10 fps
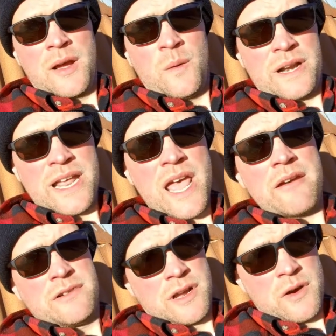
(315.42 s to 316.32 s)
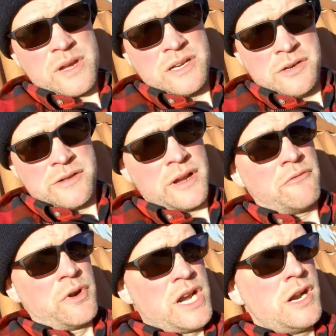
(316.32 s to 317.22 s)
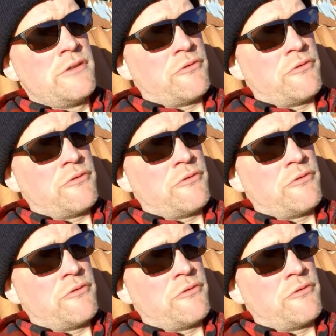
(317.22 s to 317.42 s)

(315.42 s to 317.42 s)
when they have to go into the really,